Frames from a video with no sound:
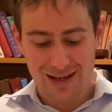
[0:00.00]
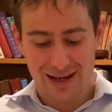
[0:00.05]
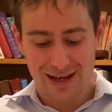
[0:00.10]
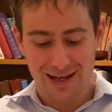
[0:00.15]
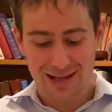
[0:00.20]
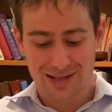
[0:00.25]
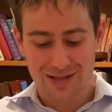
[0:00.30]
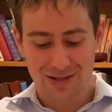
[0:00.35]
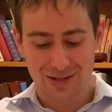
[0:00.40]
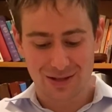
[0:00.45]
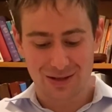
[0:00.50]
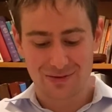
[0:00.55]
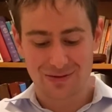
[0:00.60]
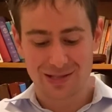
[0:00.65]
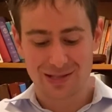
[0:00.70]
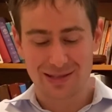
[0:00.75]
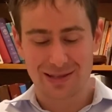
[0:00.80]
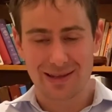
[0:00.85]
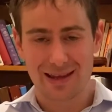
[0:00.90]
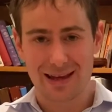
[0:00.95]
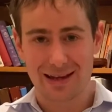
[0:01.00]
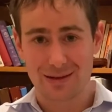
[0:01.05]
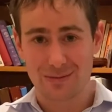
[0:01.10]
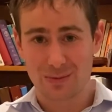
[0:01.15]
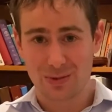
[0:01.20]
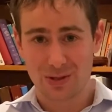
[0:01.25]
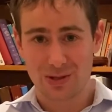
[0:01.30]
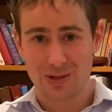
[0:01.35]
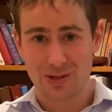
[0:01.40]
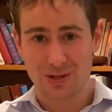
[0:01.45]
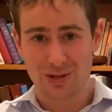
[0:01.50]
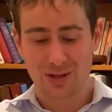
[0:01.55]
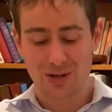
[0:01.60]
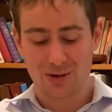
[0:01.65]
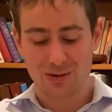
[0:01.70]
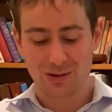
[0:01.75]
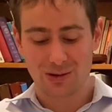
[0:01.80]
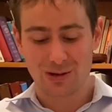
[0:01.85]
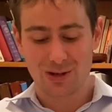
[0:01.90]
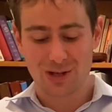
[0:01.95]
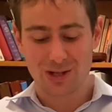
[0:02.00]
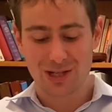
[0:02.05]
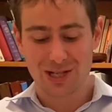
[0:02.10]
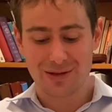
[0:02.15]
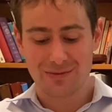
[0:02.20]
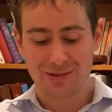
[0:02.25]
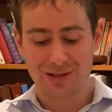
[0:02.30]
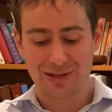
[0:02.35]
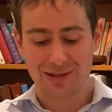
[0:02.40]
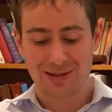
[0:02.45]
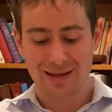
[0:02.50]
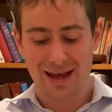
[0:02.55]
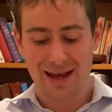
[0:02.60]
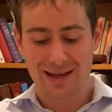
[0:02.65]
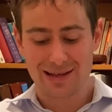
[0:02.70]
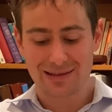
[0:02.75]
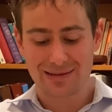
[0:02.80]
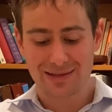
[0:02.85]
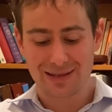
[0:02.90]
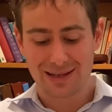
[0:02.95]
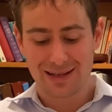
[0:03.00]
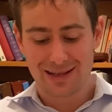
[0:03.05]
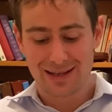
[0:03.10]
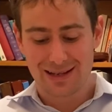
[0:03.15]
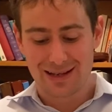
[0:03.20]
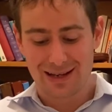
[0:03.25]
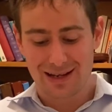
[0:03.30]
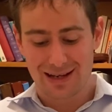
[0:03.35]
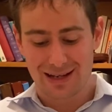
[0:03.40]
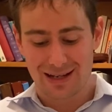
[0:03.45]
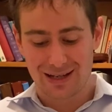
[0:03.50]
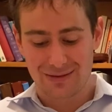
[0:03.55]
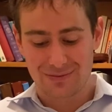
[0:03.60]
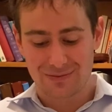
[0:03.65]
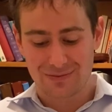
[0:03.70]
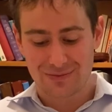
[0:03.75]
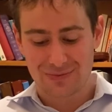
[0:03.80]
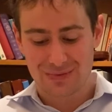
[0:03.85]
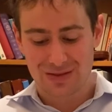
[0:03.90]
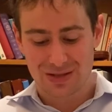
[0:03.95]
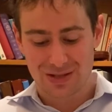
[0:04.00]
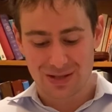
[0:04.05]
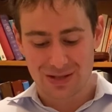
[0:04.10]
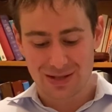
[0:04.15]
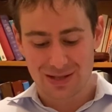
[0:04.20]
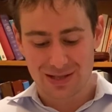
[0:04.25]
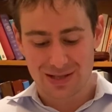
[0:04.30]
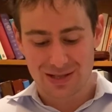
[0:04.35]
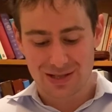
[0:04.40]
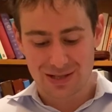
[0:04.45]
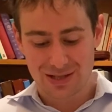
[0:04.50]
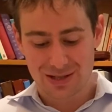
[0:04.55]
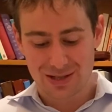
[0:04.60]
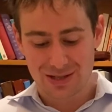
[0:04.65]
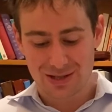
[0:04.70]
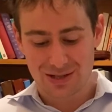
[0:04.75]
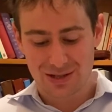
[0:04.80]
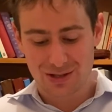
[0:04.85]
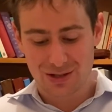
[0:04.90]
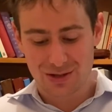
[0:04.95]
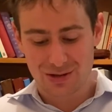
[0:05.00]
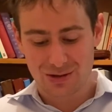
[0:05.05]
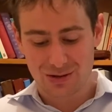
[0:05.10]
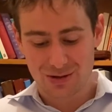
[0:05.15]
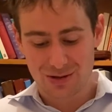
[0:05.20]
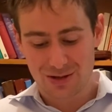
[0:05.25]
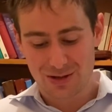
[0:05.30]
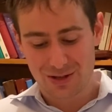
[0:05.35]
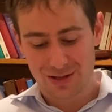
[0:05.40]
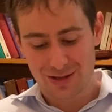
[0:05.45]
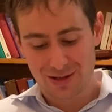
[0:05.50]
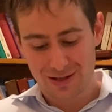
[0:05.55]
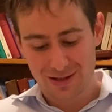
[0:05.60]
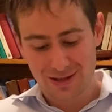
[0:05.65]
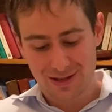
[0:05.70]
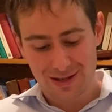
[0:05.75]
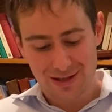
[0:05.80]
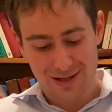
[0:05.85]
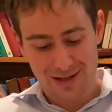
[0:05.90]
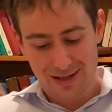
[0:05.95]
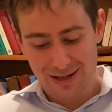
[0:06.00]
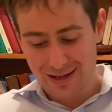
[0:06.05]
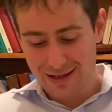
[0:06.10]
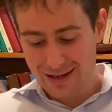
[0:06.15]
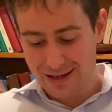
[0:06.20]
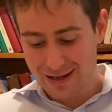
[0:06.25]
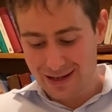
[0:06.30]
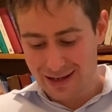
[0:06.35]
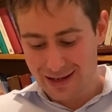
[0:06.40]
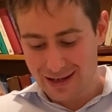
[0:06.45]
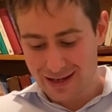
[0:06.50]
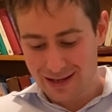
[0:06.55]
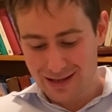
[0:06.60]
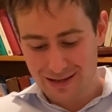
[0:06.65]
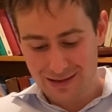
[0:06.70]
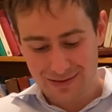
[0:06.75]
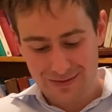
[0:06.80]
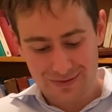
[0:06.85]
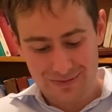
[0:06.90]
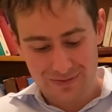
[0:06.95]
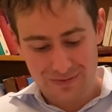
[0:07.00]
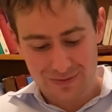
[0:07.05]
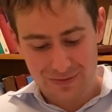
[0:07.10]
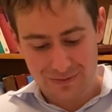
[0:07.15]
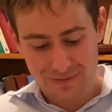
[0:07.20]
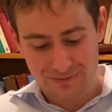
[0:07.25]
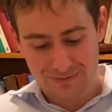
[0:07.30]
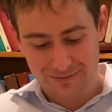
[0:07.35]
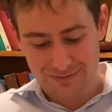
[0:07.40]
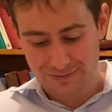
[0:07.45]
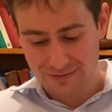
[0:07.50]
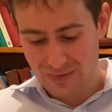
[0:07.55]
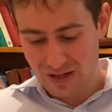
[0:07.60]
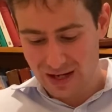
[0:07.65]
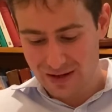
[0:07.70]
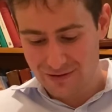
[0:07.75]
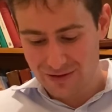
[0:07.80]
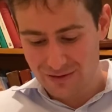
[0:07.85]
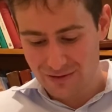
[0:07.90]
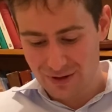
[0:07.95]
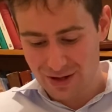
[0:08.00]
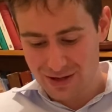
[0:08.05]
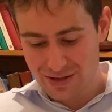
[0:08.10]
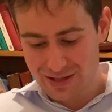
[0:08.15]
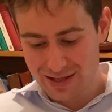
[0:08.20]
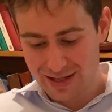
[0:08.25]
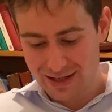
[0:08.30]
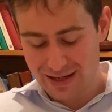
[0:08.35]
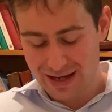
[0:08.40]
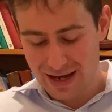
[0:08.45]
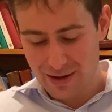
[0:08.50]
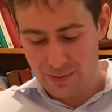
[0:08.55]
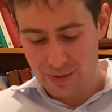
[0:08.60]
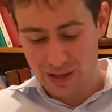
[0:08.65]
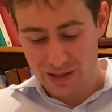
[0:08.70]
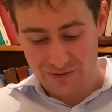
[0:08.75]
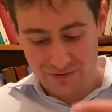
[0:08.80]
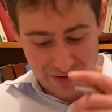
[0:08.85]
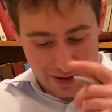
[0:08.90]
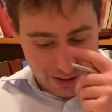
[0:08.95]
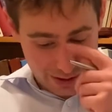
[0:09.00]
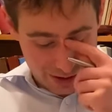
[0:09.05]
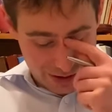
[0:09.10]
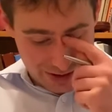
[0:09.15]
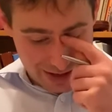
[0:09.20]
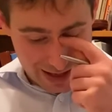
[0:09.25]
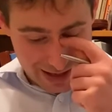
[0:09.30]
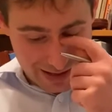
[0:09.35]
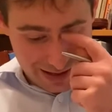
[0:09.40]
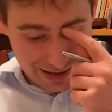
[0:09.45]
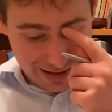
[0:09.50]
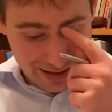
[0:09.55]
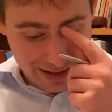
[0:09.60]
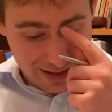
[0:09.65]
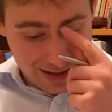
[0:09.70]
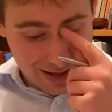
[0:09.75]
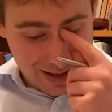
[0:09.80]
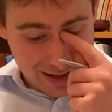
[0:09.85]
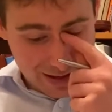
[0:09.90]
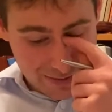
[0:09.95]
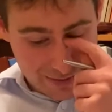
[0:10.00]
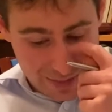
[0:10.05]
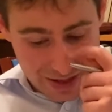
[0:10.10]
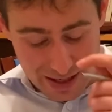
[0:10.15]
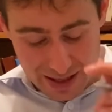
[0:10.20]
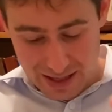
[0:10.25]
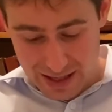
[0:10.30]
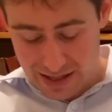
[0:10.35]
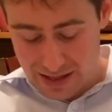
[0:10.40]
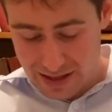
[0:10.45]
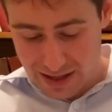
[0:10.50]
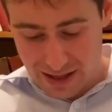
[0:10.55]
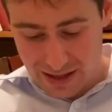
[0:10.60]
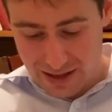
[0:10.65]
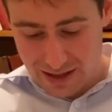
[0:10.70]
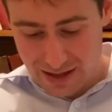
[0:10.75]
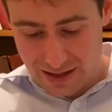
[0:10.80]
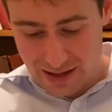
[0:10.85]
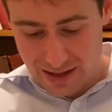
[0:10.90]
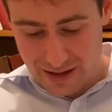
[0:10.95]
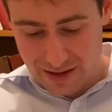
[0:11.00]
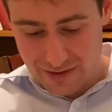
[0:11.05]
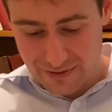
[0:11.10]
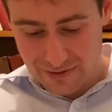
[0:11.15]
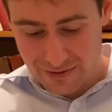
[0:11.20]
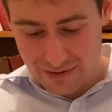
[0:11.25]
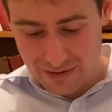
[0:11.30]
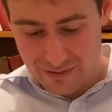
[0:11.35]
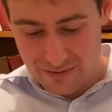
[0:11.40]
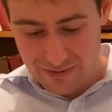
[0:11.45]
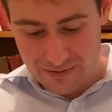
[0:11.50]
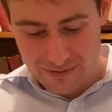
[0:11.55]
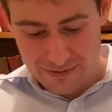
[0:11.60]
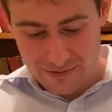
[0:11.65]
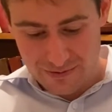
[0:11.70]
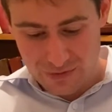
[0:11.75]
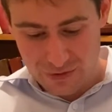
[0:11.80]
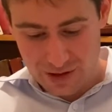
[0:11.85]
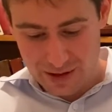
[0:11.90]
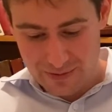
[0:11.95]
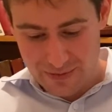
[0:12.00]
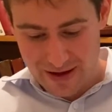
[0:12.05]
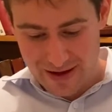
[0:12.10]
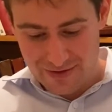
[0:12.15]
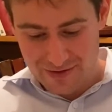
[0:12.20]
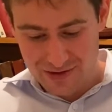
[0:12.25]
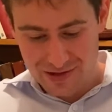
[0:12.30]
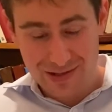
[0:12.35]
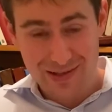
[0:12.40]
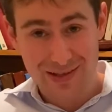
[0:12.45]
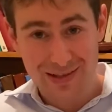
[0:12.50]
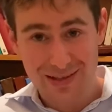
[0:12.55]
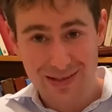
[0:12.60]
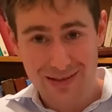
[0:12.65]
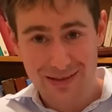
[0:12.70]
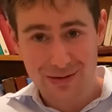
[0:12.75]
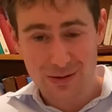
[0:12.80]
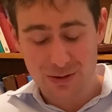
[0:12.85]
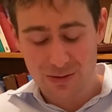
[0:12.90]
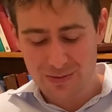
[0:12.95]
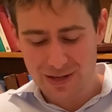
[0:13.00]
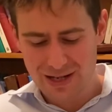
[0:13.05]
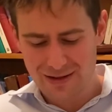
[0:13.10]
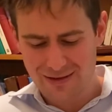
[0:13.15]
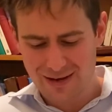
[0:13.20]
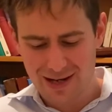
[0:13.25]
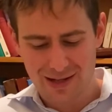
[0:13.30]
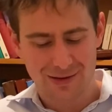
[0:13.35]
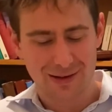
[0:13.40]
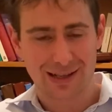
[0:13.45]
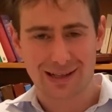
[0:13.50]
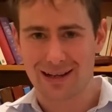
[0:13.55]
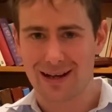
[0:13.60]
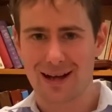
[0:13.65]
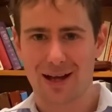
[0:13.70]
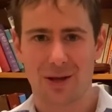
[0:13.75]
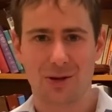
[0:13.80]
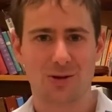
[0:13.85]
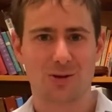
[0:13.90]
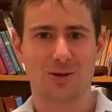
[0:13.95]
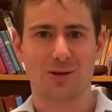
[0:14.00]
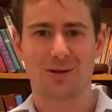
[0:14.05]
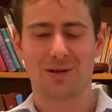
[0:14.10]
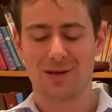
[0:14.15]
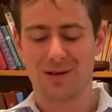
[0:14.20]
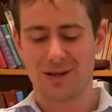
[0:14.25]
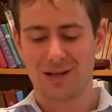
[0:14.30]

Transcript: So obviously they can produce gold a lot cheaper than that. So this should, I haven't wrote down how much value that is, but I think from quick maths, it could be around like $100